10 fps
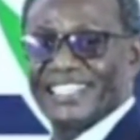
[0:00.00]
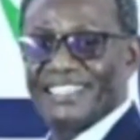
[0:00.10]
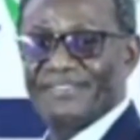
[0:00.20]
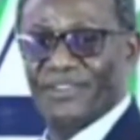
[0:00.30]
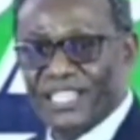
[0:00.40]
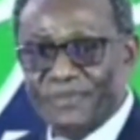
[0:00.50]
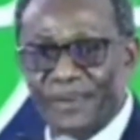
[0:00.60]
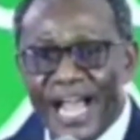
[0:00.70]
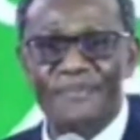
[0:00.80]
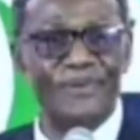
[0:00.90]
God's
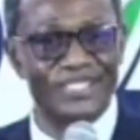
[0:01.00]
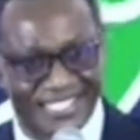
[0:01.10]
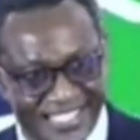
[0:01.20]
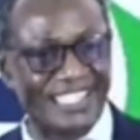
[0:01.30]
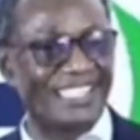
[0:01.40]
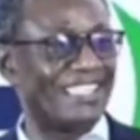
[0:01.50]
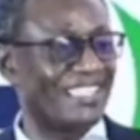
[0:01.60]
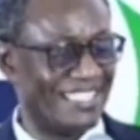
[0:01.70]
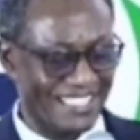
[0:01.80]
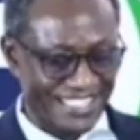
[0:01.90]
Bible say,
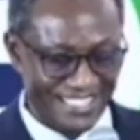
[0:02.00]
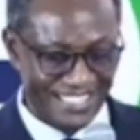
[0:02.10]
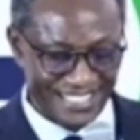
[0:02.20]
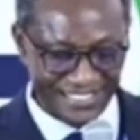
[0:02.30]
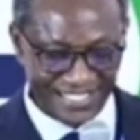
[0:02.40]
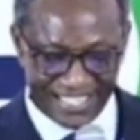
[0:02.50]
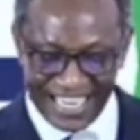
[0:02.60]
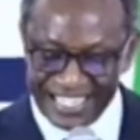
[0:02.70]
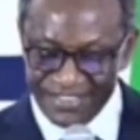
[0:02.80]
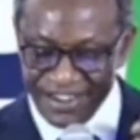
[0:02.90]
let's
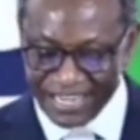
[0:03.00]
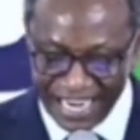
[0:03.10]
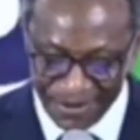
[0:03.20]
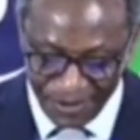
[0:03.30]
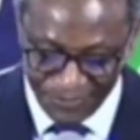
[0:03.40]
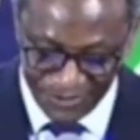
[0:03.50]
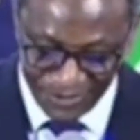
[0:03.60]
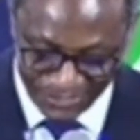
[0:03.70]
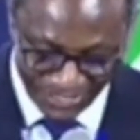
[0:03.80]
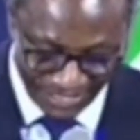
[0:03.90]
give a clap of front
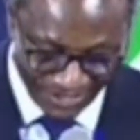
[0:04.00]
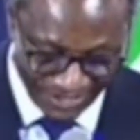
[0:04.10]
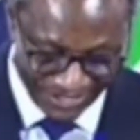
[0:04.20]
to the Lord.